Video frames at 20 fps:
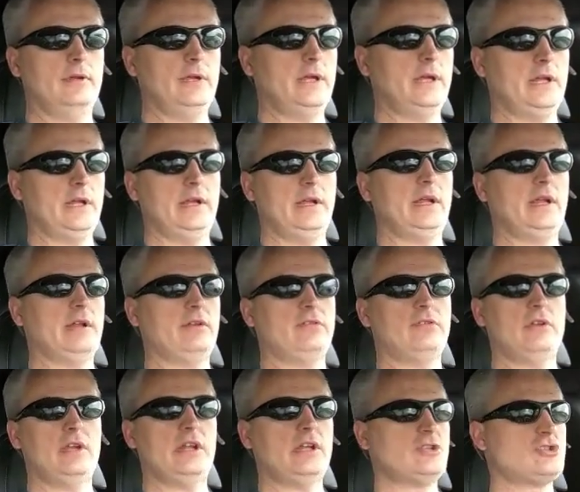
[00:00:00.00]
It, it,
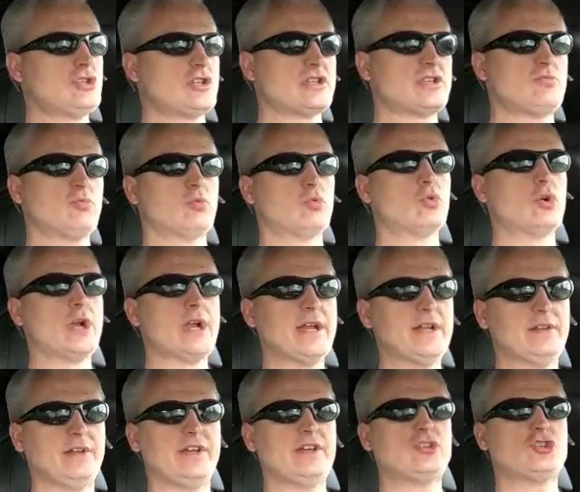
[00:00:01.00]
it just
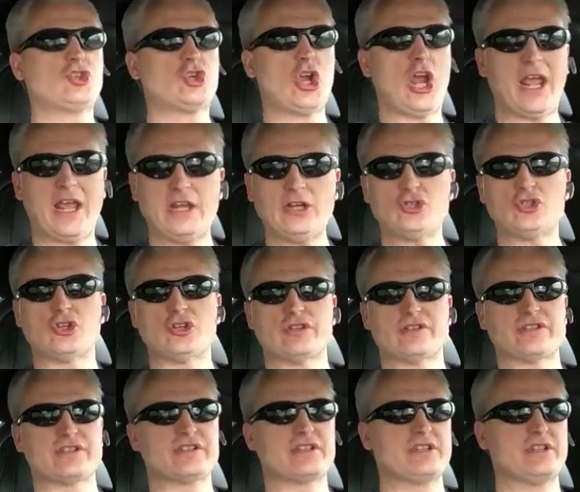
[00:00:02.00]
really
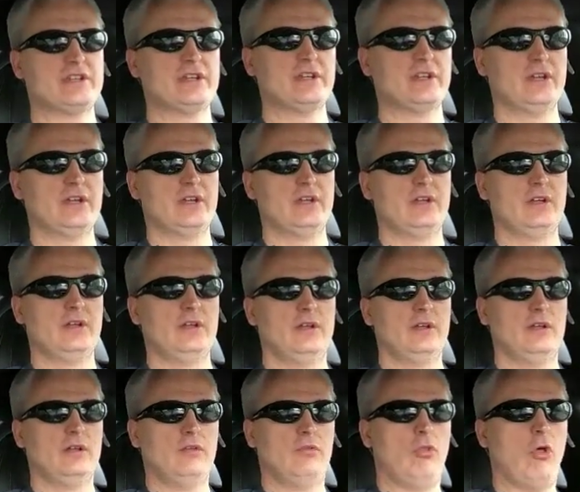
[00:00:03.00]
changes
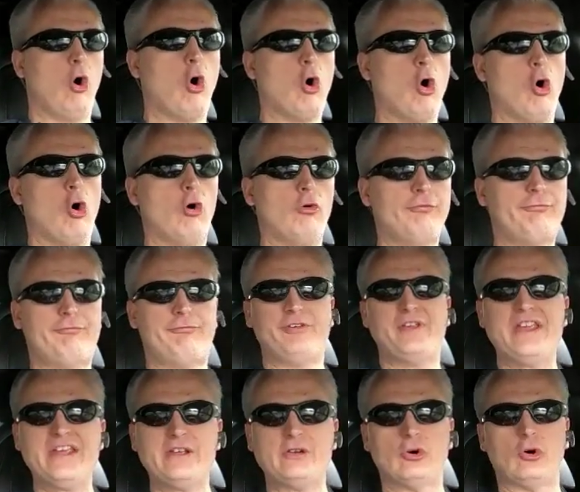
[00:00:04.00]
the whole
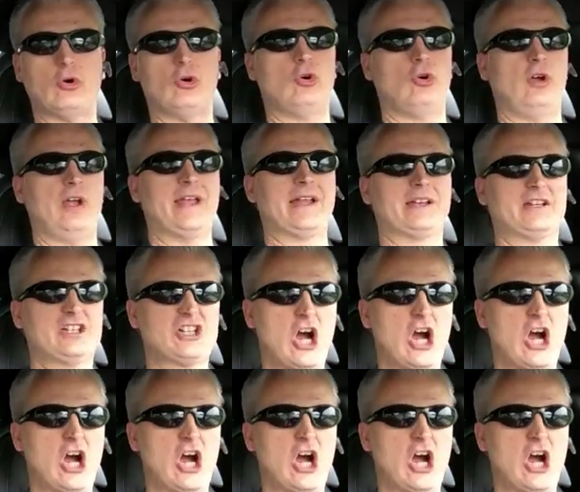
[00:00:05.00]
feel and